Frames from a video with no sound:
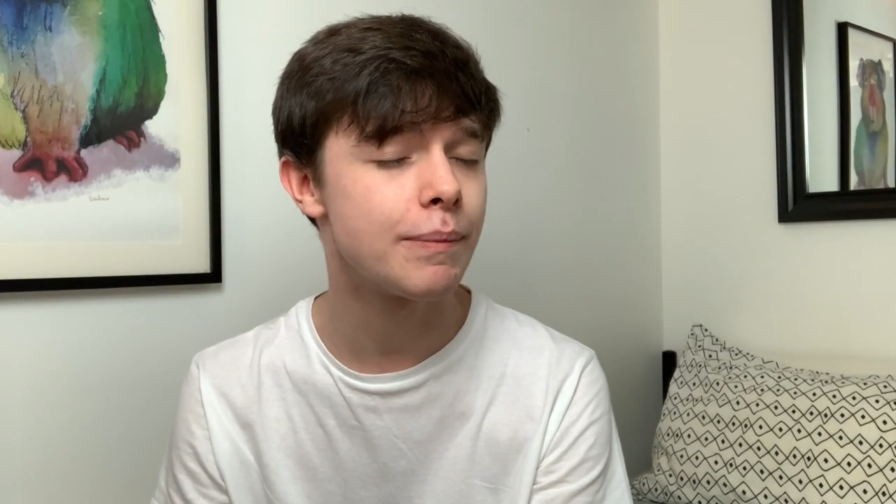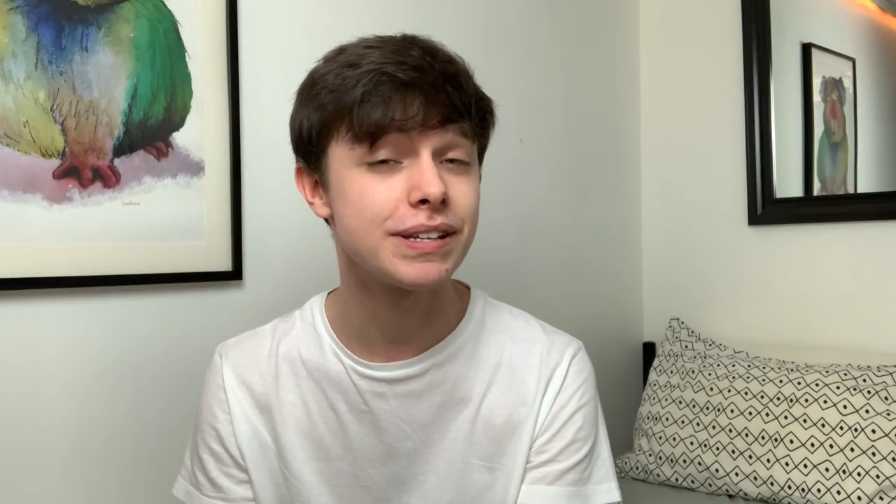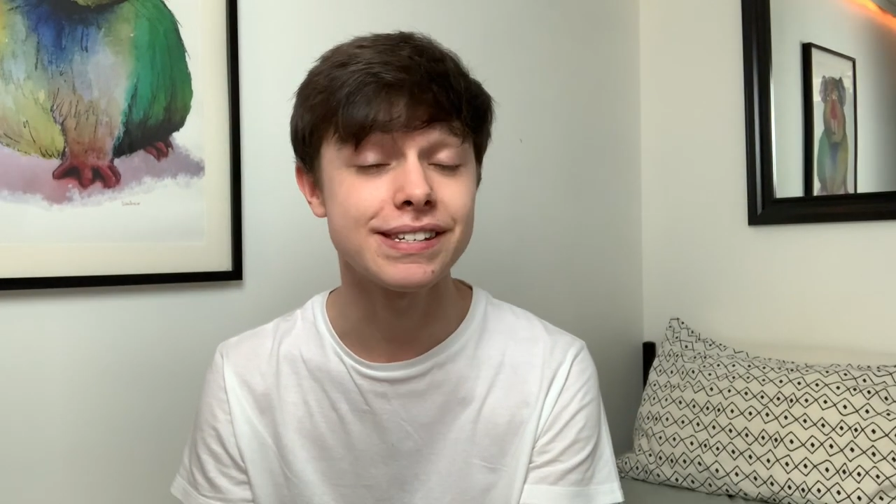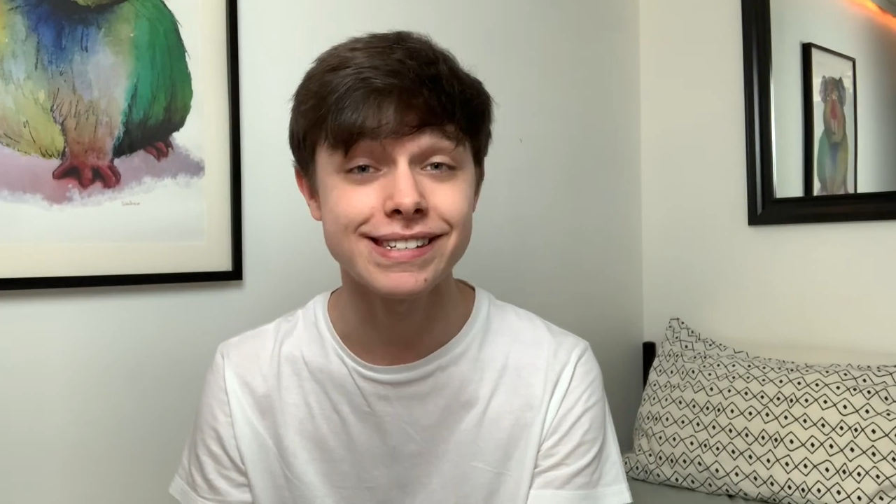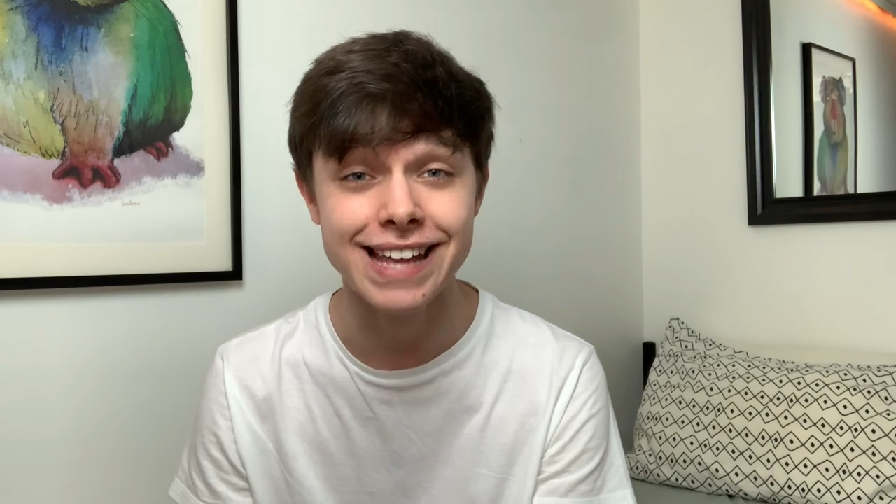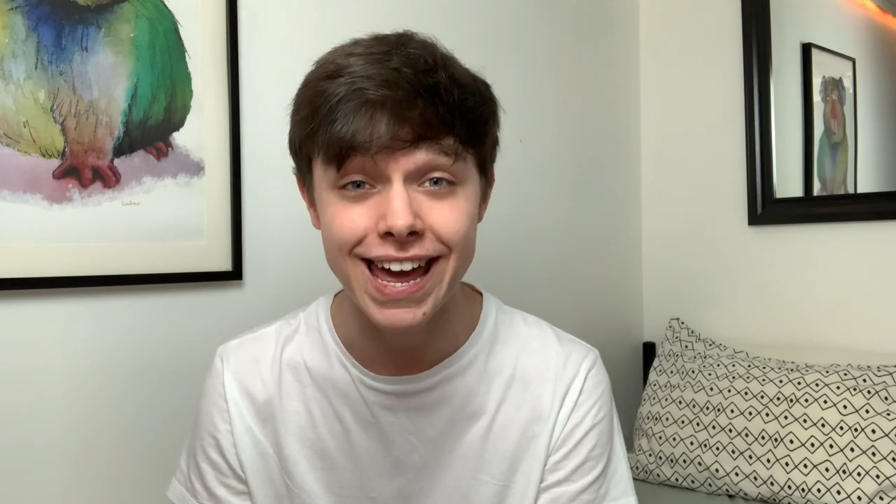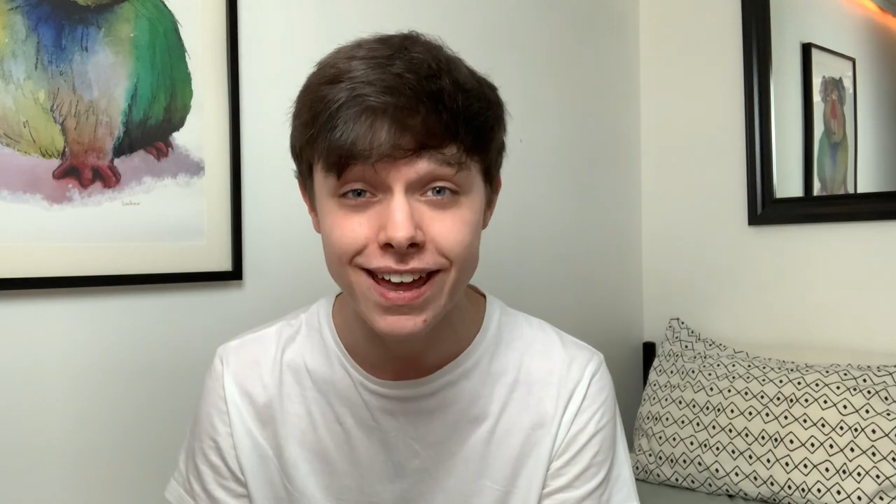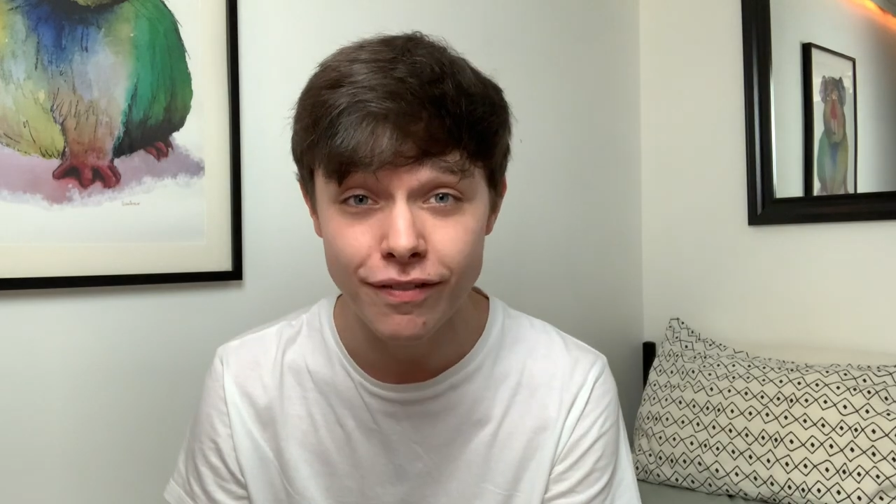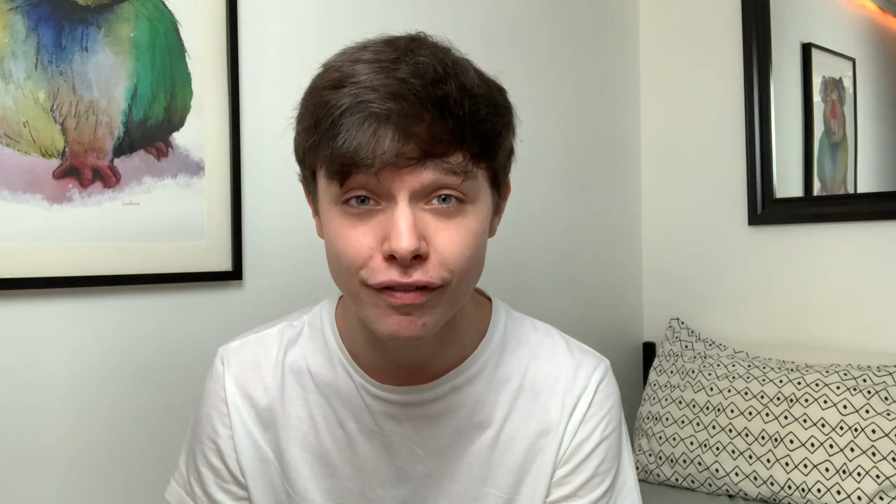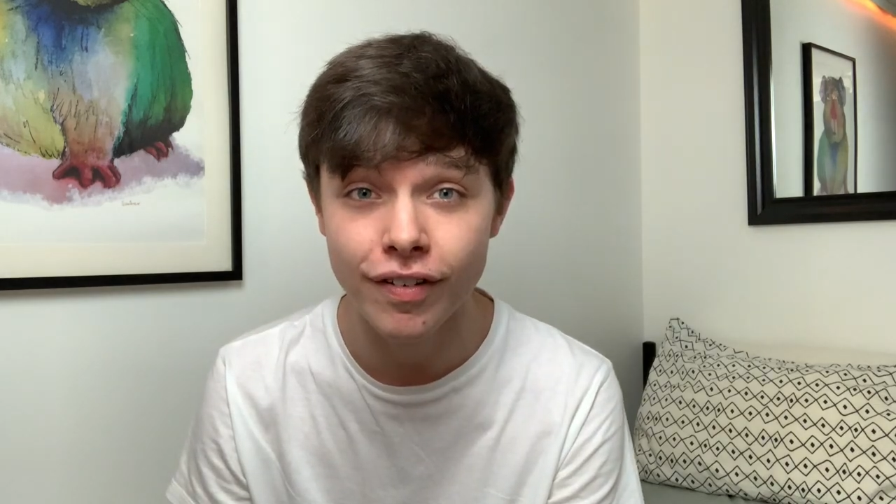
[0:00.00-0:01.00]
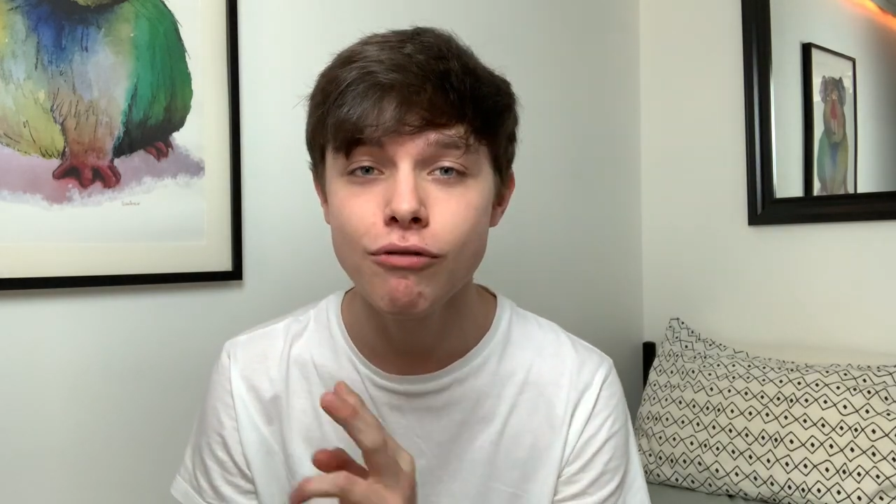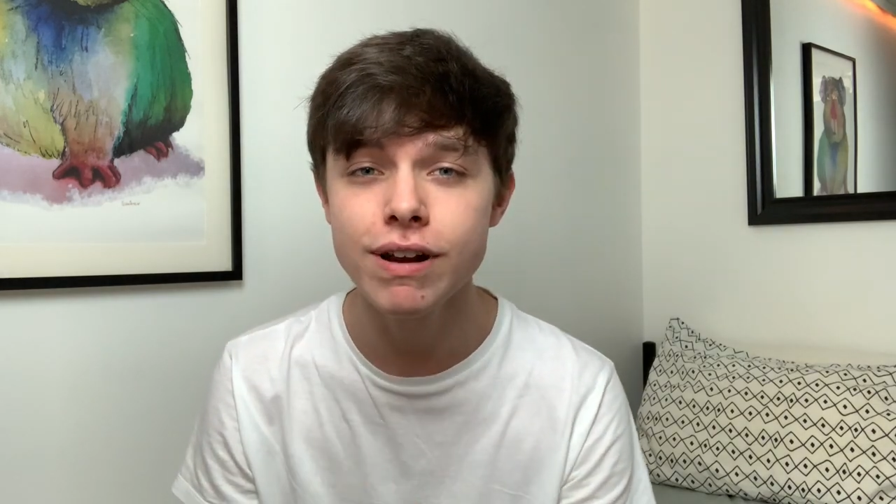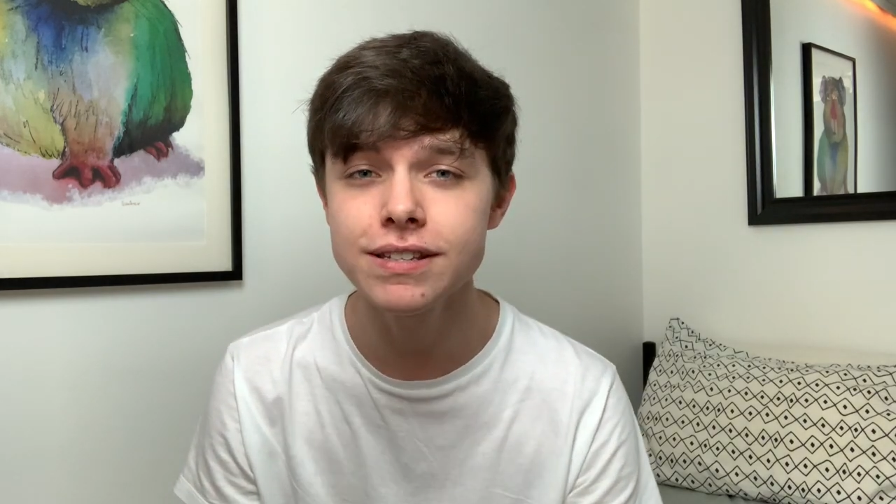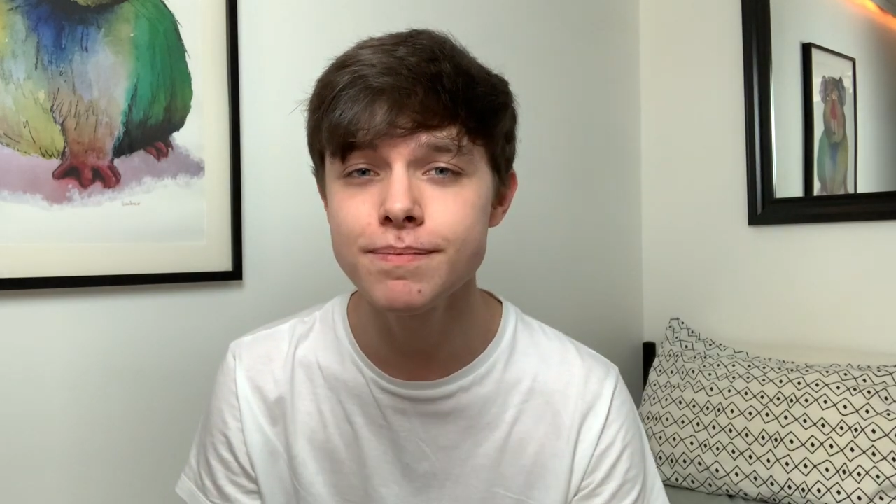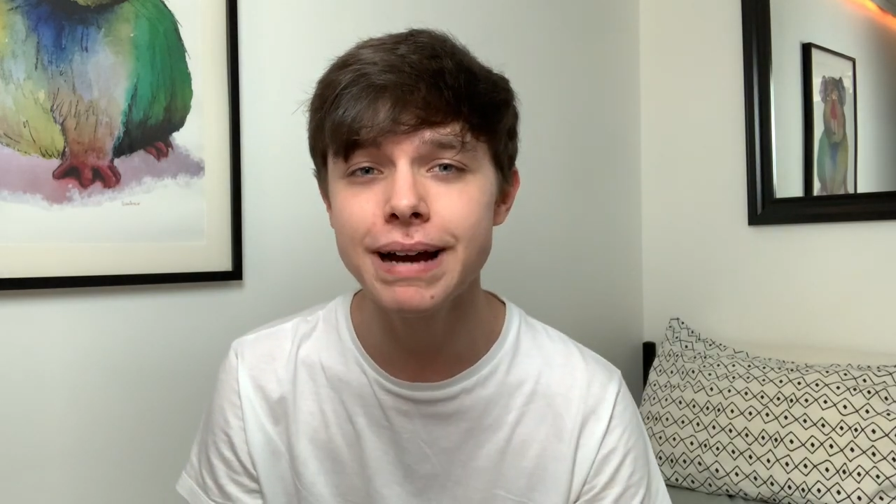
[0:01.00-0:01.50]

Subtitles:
Safe, written